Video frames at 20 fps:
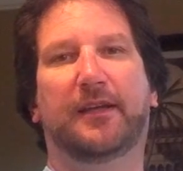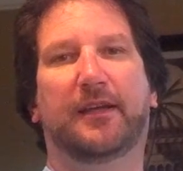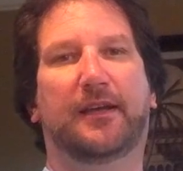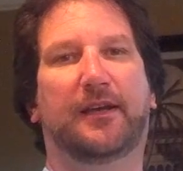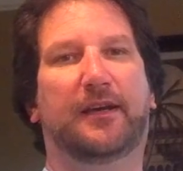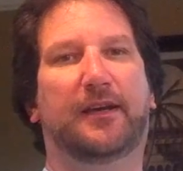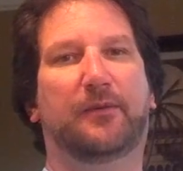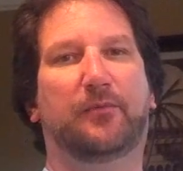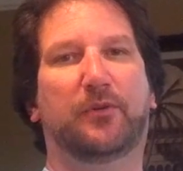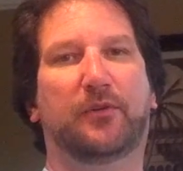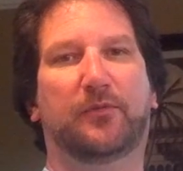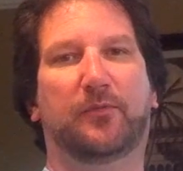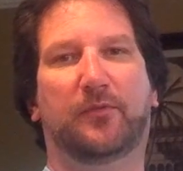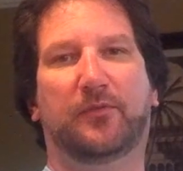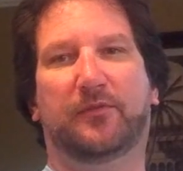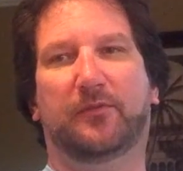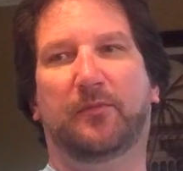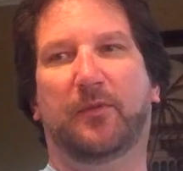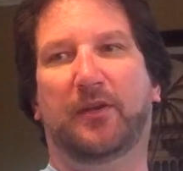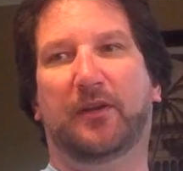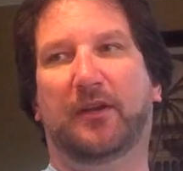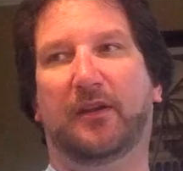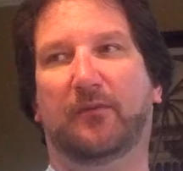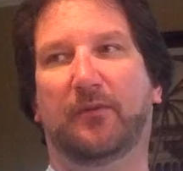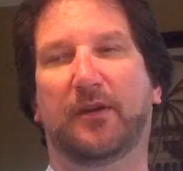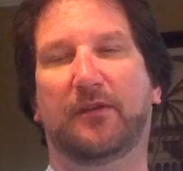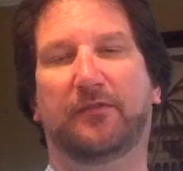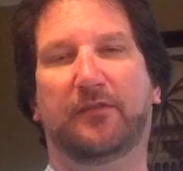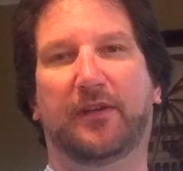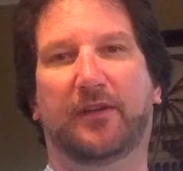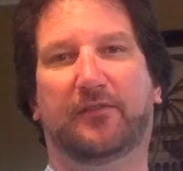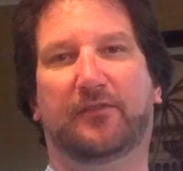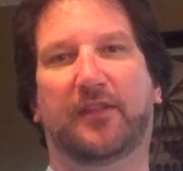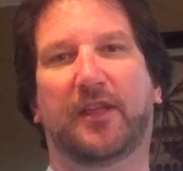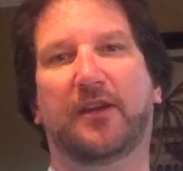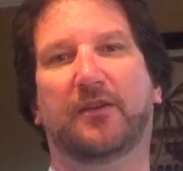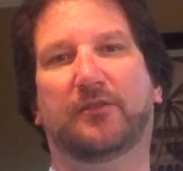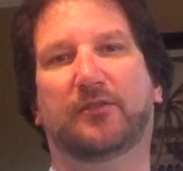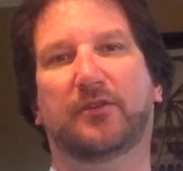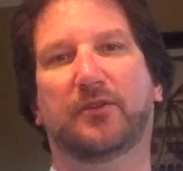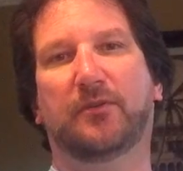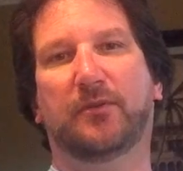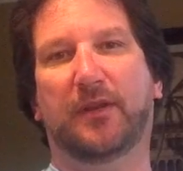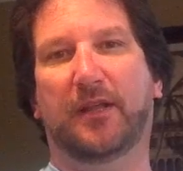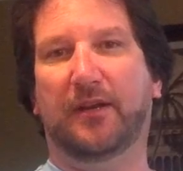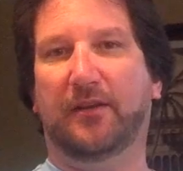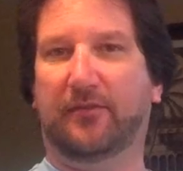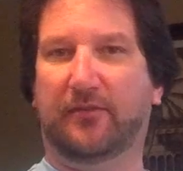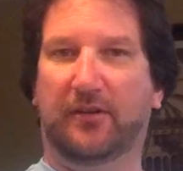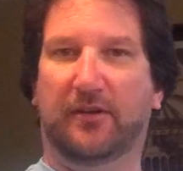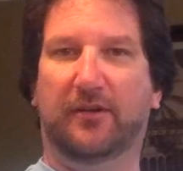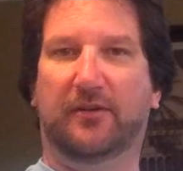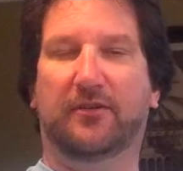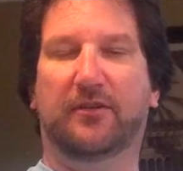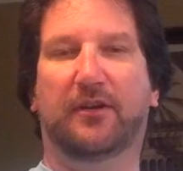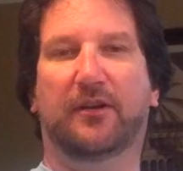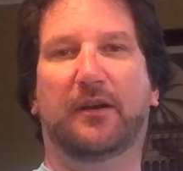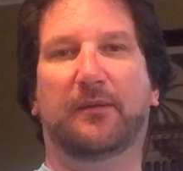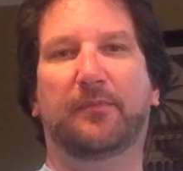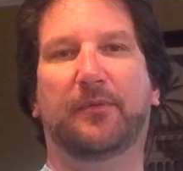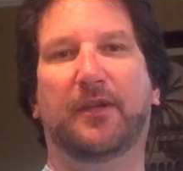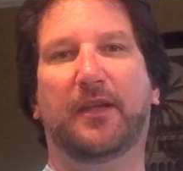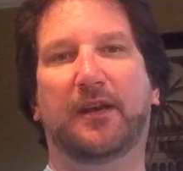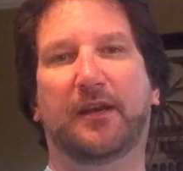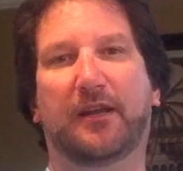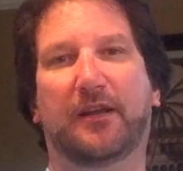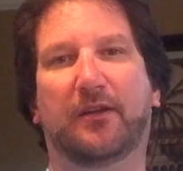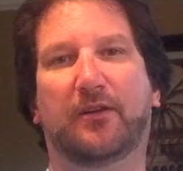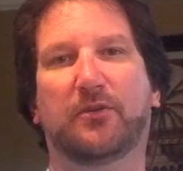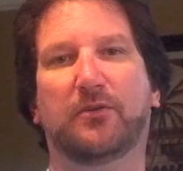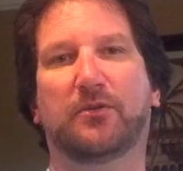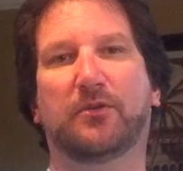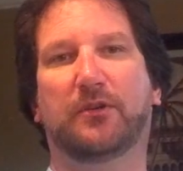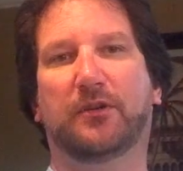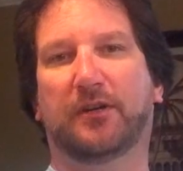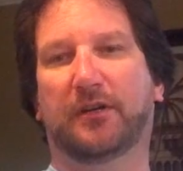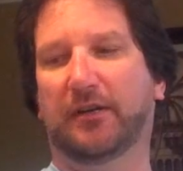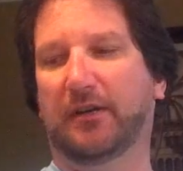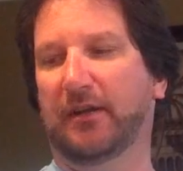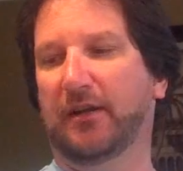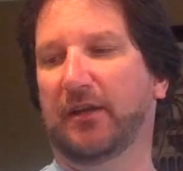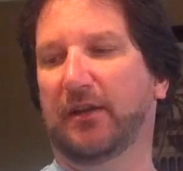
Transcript: We're supposed to get rain for the next day or two, and then it's going to clear up again and get cooler.